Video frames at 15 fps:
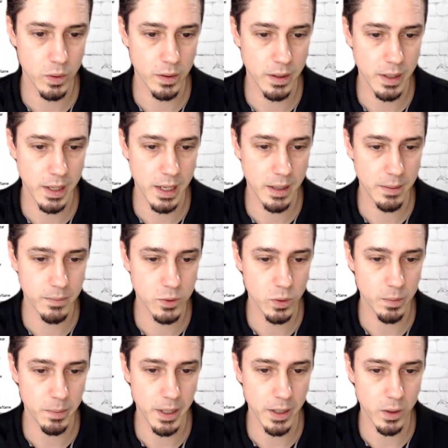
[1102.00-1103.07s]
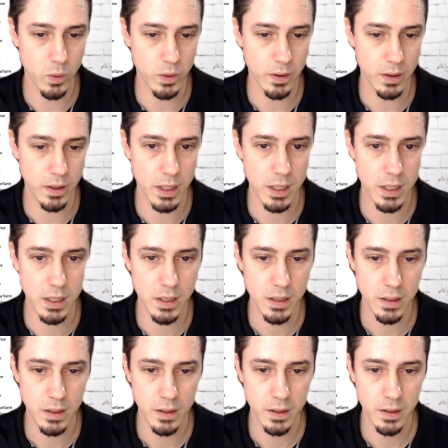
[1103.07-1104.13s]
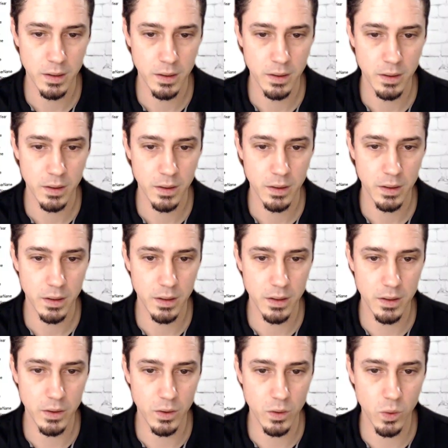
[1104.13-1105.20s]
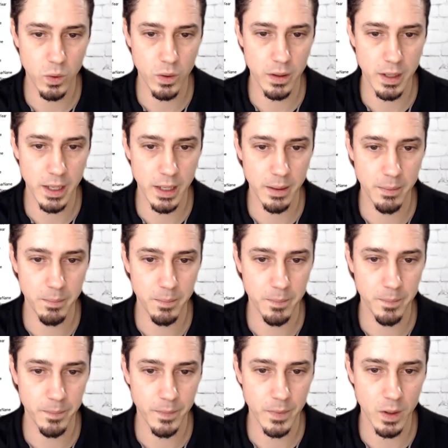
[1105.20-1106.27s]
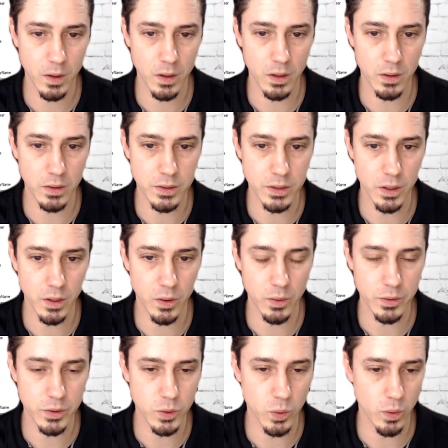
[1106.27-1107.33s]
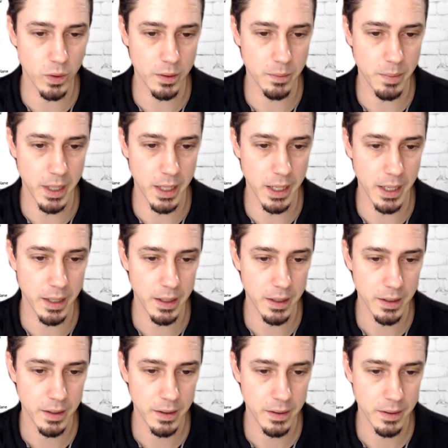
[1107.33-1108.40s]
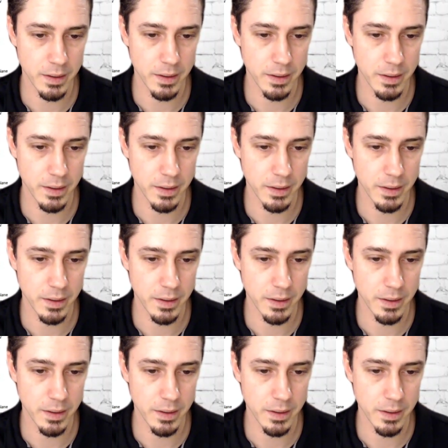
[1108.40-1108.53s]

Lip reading: quarter name, sorted by quarter key, year, quarter name, also sorted by